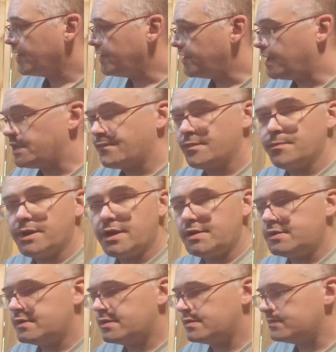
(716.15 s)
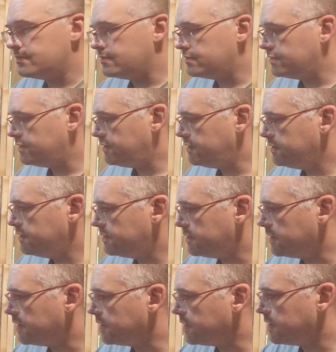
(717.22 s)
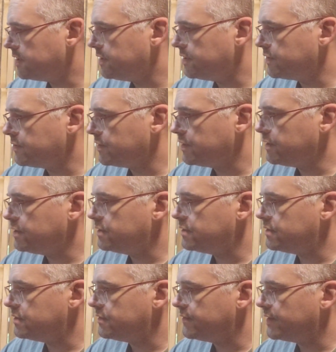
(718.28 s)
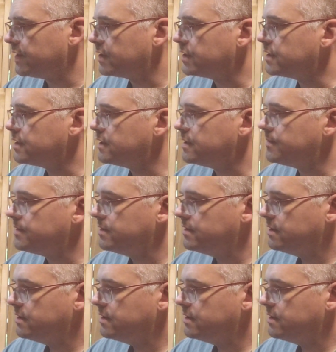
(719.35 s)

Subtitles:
That's for body color only. Like I said, this one here that we've got set up